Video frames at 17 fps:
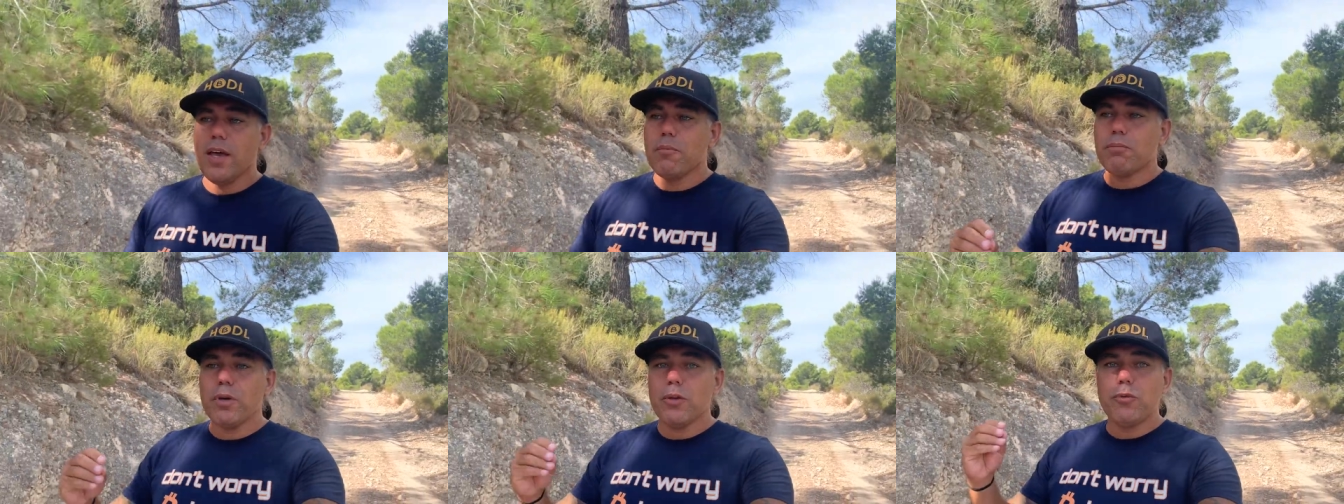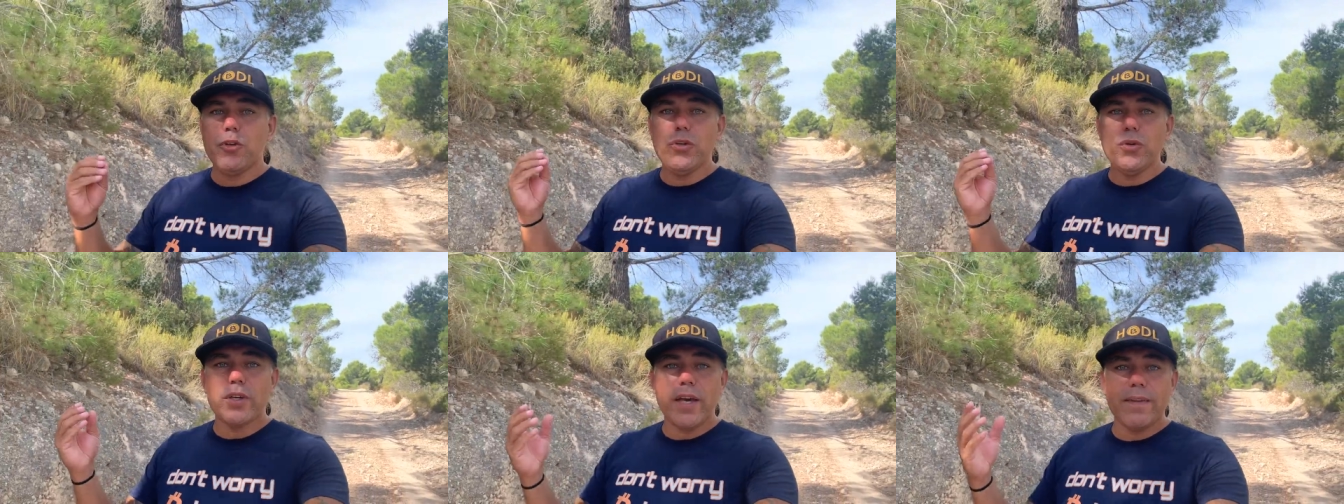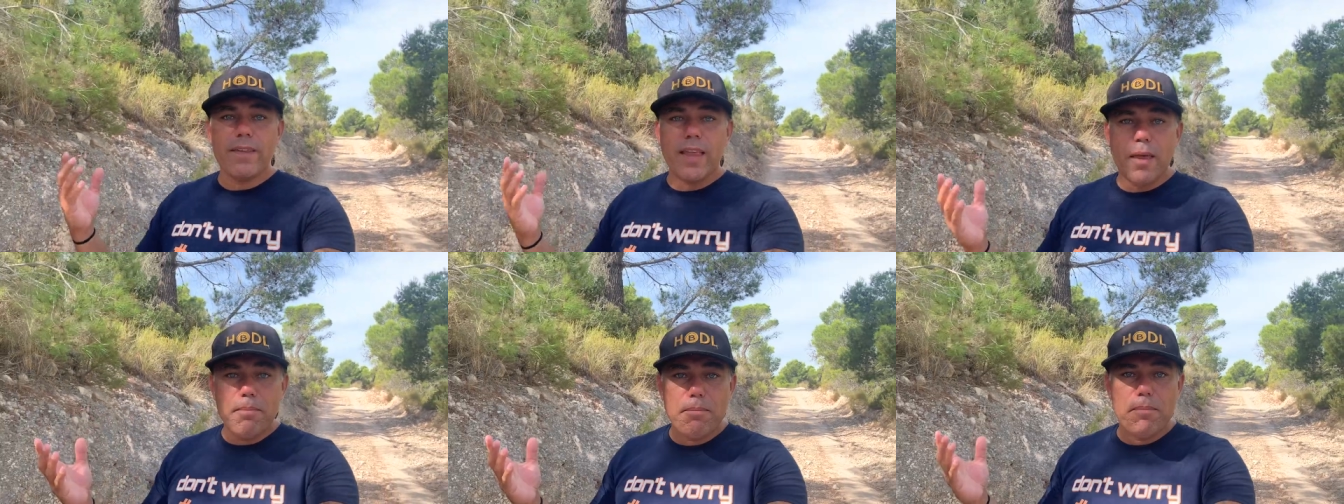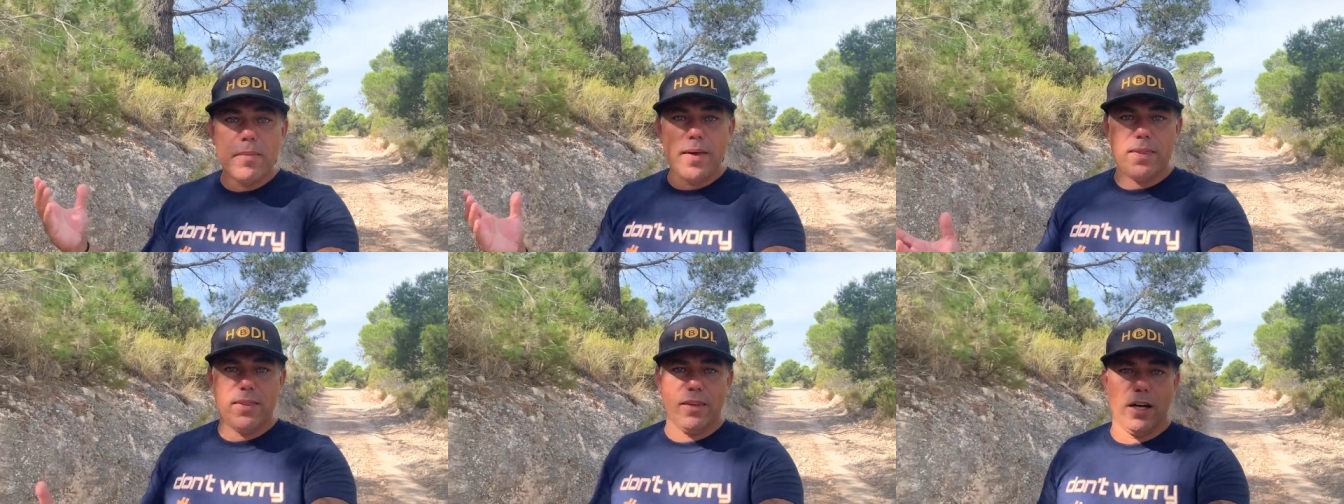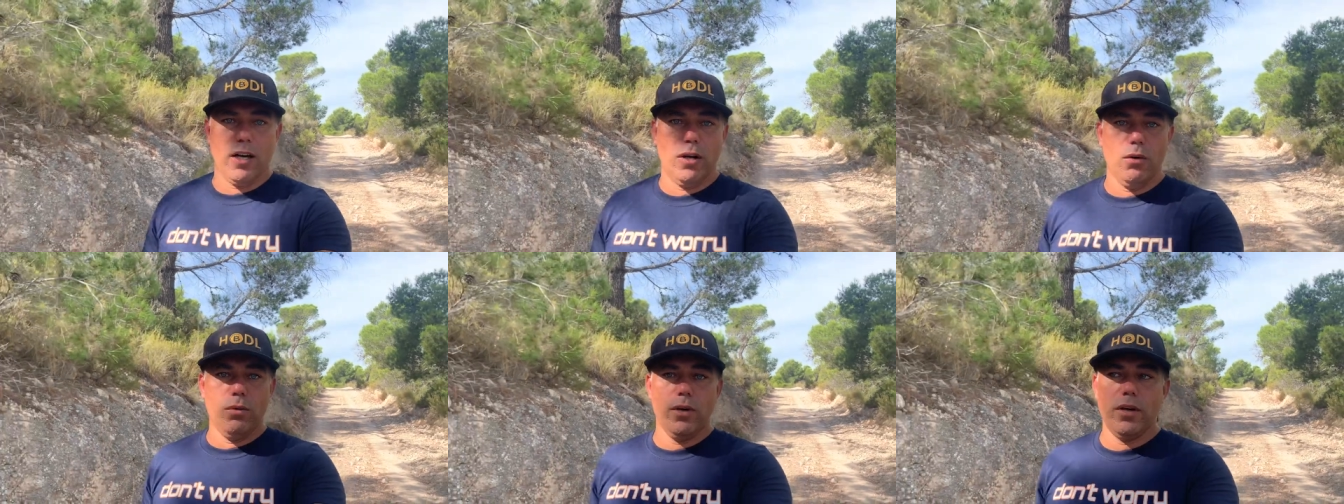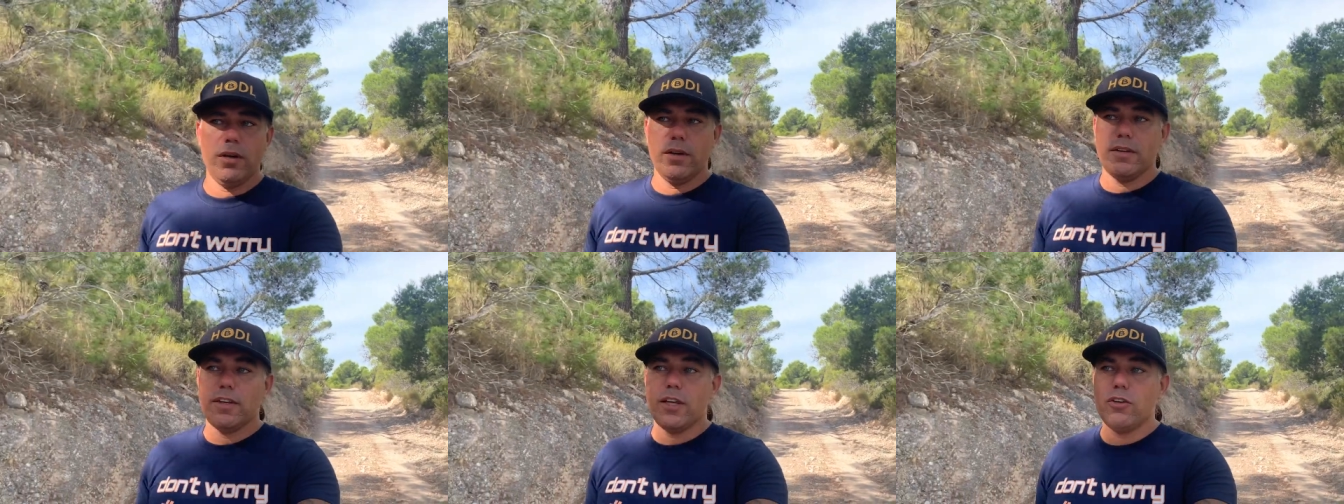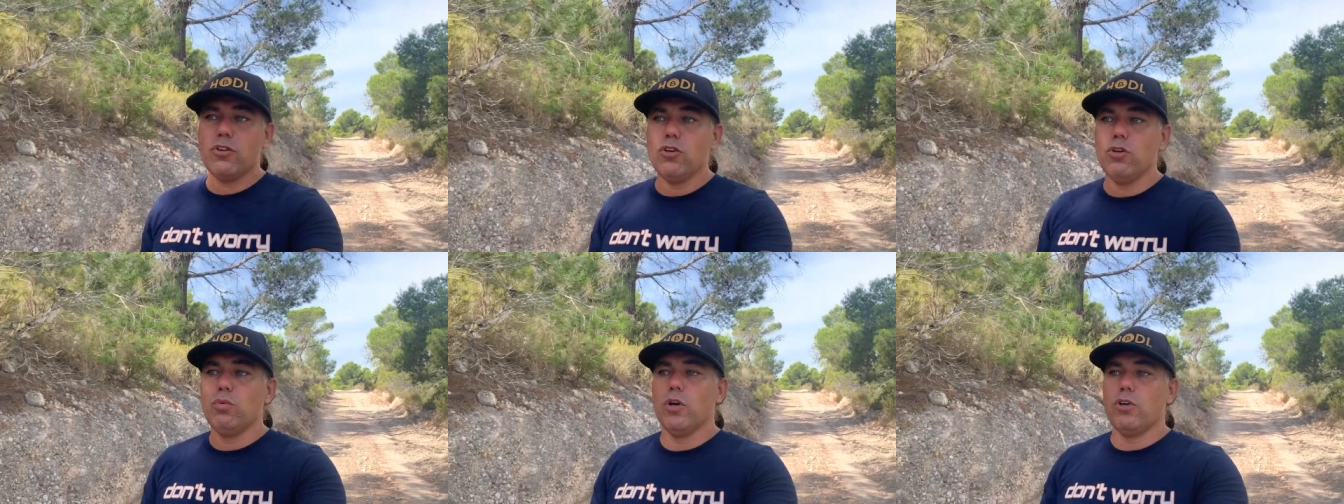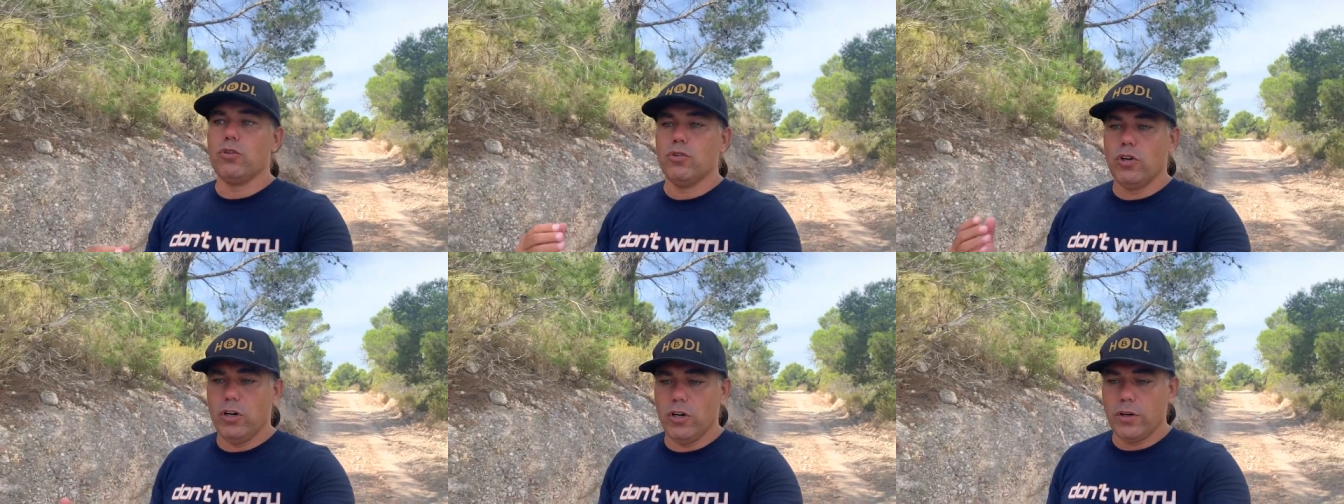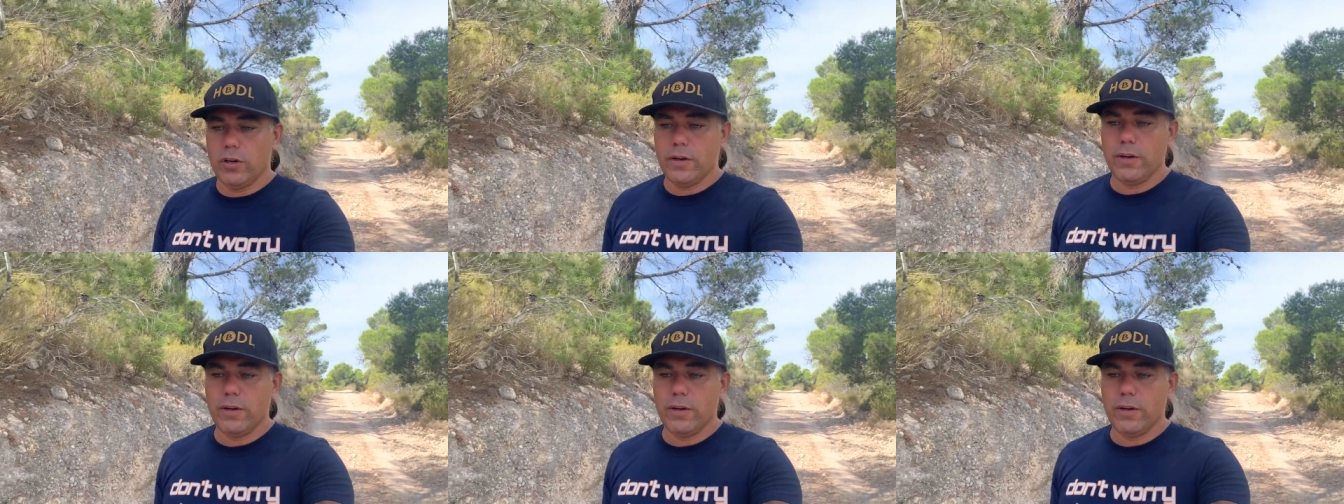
But you can admit now that you were wrong.